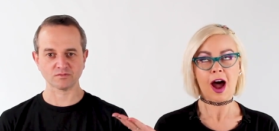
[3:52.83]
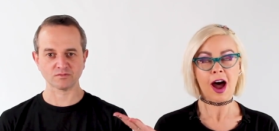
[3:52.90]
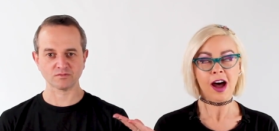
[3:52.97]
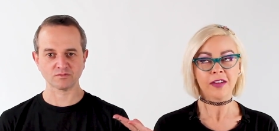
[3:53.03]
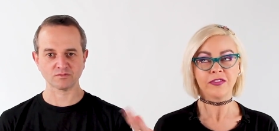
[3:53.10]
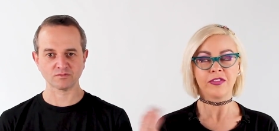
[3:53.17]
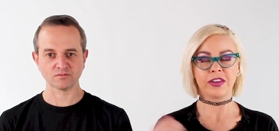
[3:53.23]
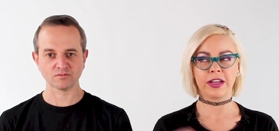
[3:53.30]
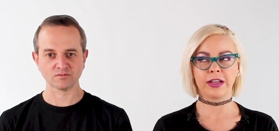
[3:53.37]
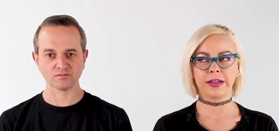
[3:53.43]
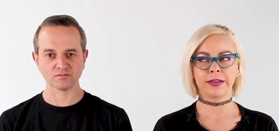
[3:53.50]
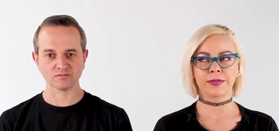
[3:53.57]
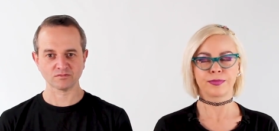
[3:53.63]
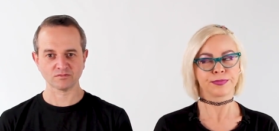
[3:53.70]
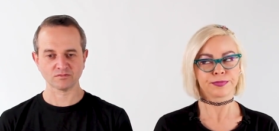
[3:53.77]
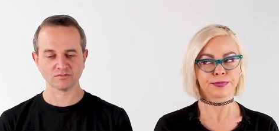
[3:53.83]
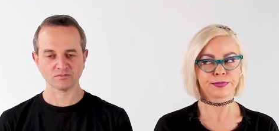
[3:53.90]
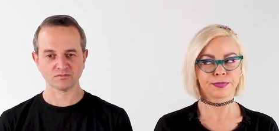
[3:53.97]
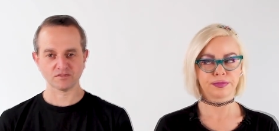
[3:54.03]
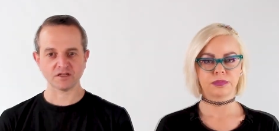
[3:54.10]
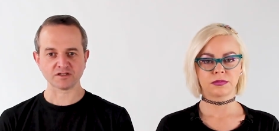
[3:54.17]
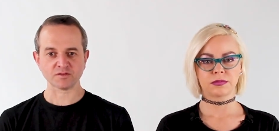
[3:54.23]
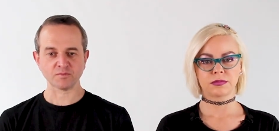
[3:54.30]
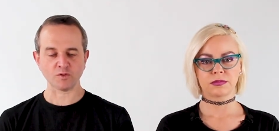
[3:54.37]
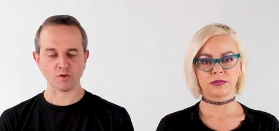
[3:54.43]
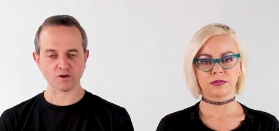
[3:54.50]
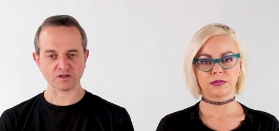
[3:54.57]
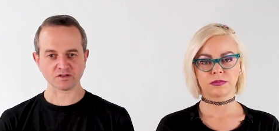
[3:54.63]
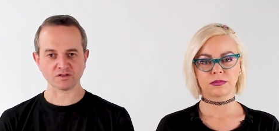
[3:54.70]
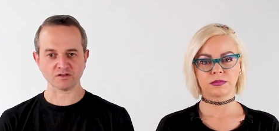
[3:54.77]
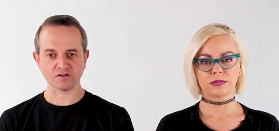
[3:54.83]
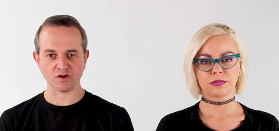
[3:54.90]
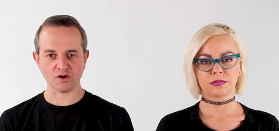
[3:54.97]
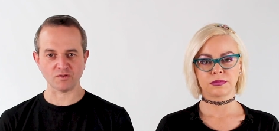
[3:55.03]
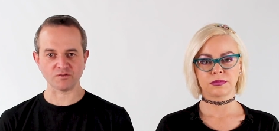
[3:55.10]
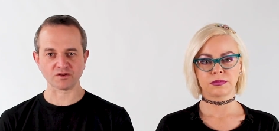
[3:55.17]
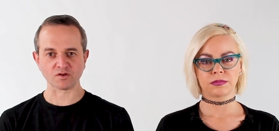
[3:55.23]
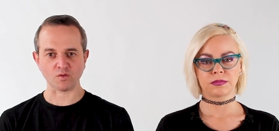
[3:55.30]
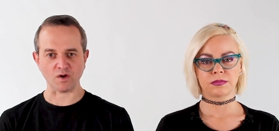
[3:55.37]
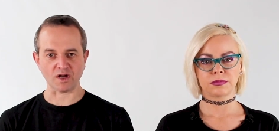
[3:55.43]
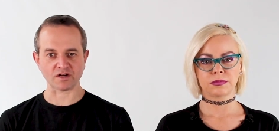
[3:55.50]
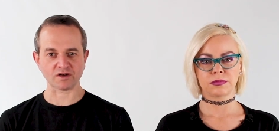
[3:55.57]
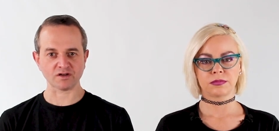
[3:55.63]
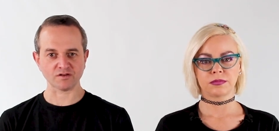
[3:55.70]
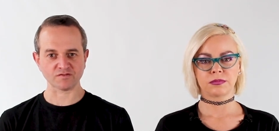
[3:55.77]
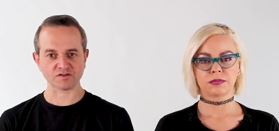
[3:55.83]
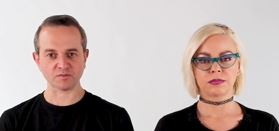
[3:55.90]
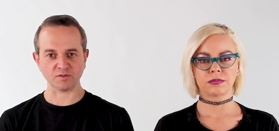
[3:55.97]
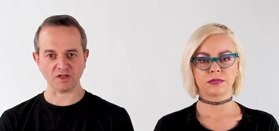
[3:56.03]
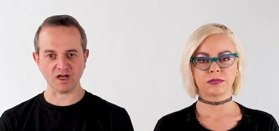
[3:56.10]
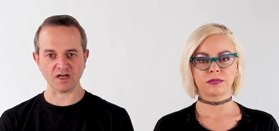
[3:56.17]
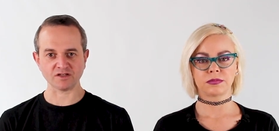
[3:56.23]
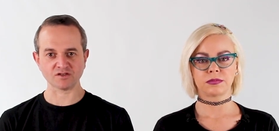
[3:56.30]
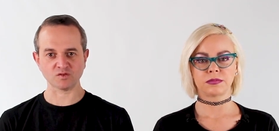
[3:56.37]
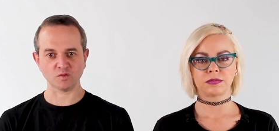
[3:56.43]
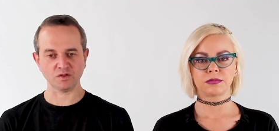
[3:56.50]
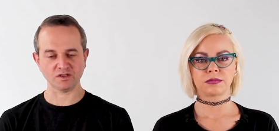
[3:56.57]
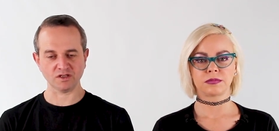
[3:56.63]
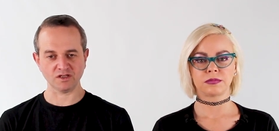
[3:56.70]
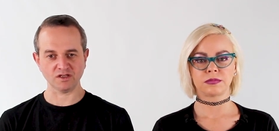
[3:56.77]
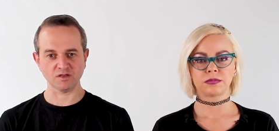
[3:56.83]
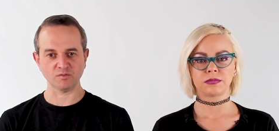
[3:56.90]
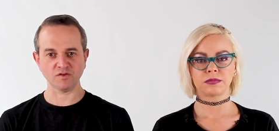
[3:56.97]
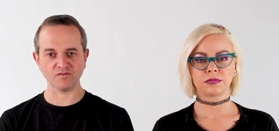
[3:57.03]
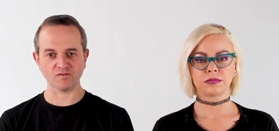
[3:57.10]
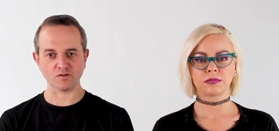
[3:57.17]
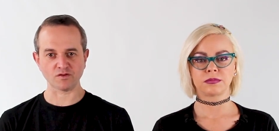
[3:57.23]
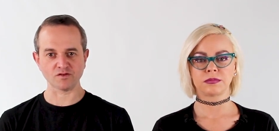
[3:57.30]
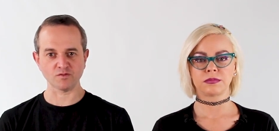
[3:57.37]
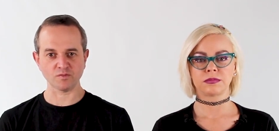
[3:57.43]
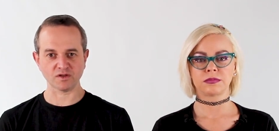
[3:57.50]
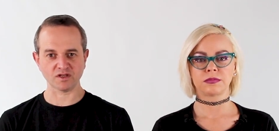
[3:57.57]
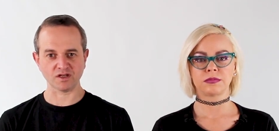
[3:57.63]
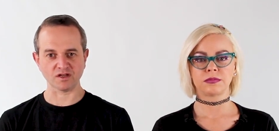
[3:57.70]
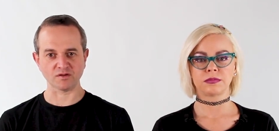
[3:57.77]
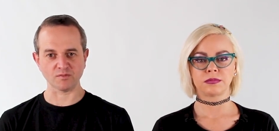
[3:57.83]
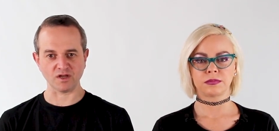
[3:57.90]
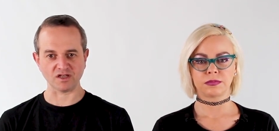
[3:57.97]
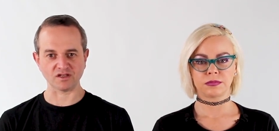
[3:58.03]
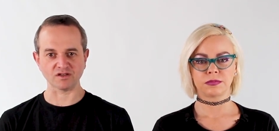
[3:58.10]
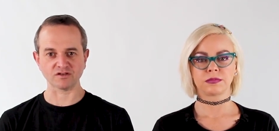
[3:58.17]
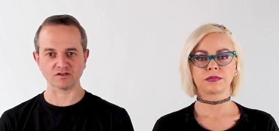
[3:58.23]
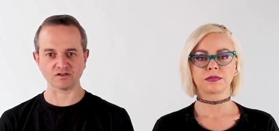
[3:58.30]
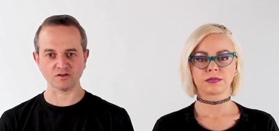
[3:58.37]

Speaker 1: Obvi. It's important to know the quantity of supplies you will need before you begin making the